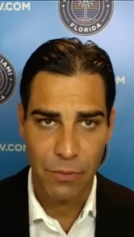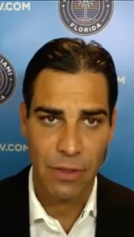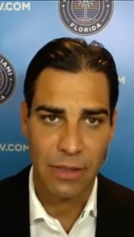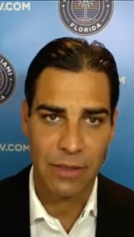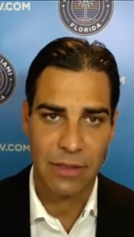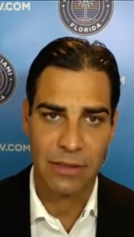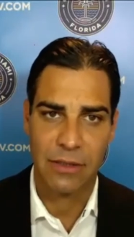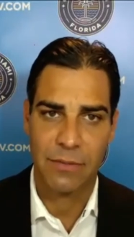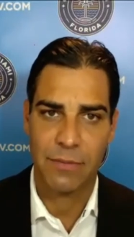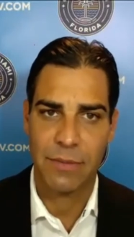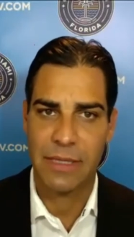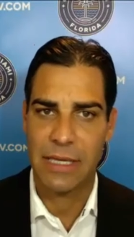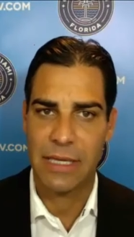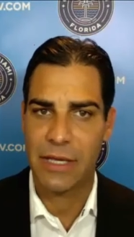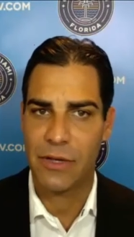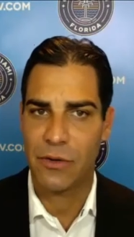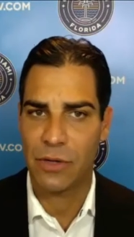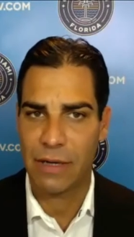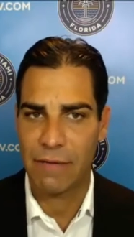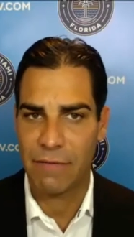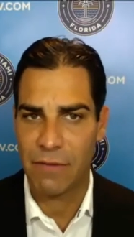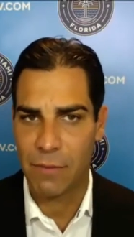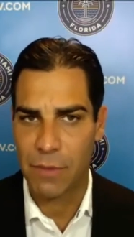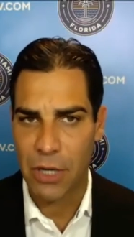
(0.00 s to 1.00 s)
That doesn't mean that you
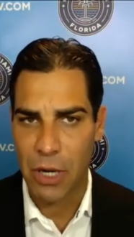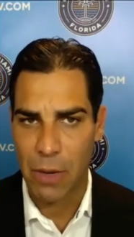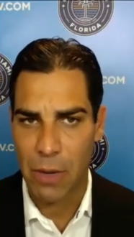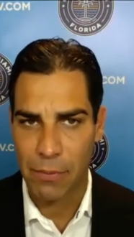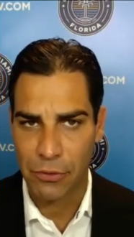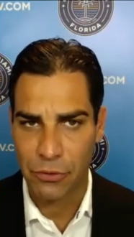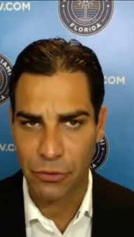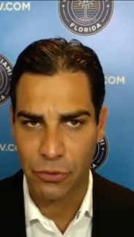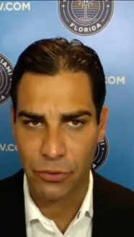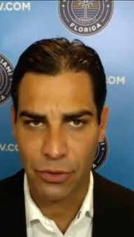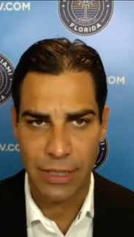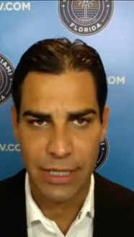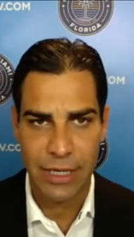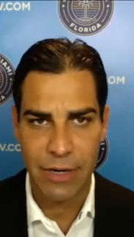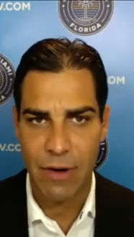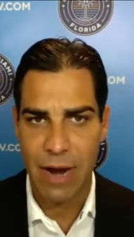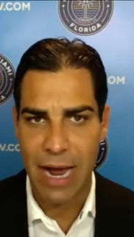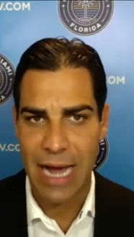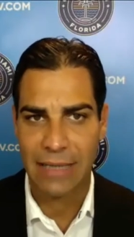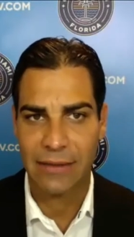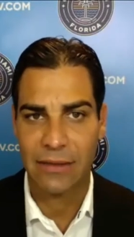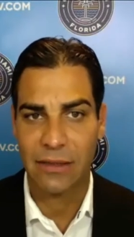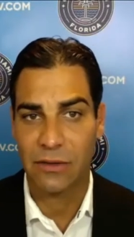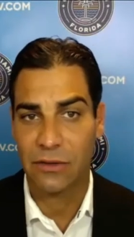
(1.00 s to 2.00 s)
don't give them an opportunity or
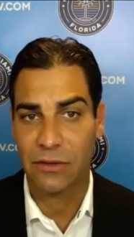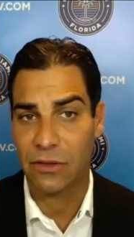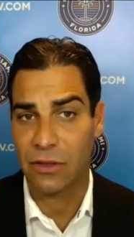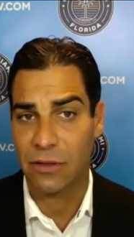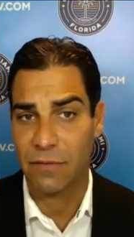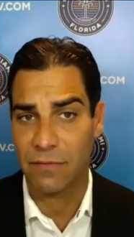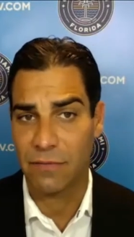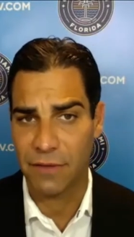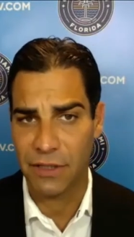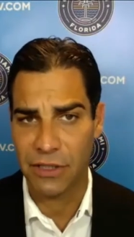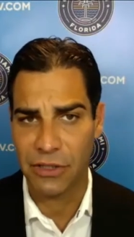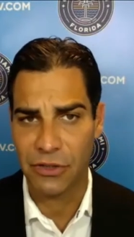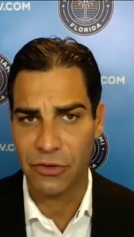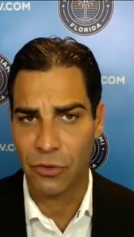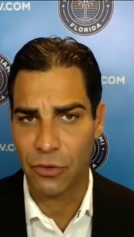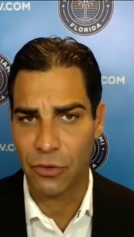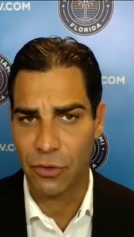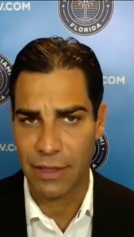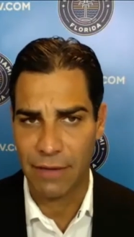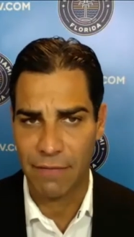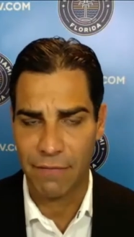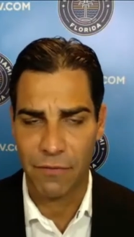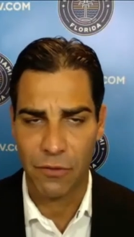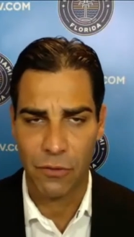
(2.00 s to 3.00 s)
access to convince you or
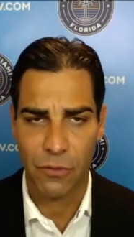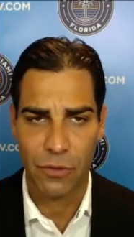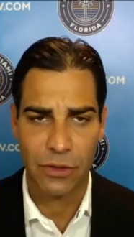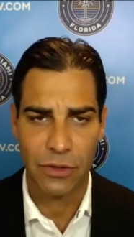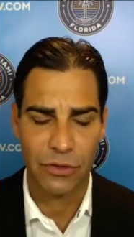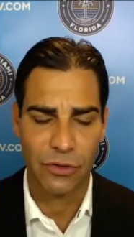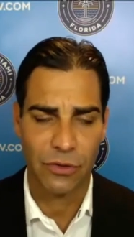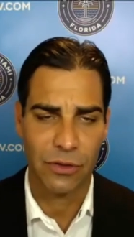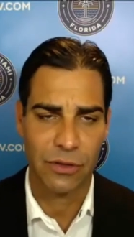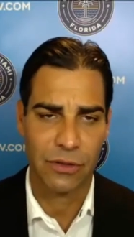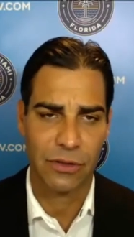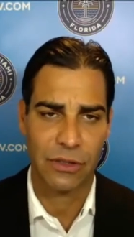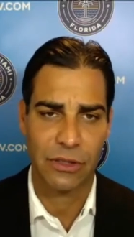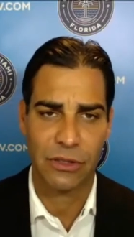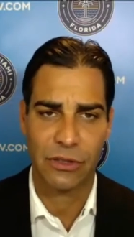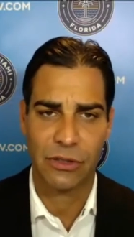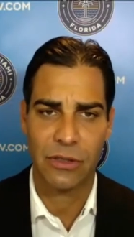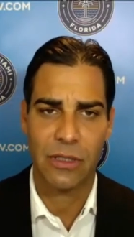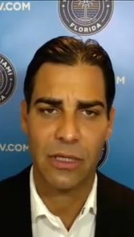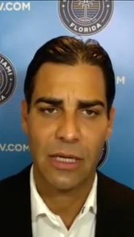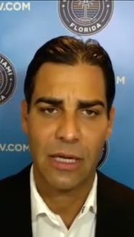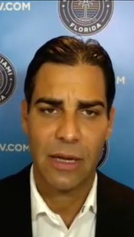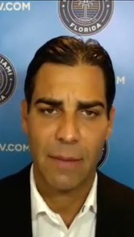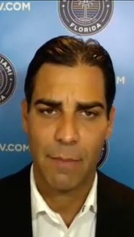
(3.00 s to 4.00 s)
to influence your
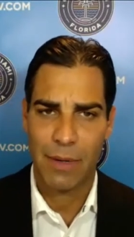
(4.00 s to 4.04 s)
decision.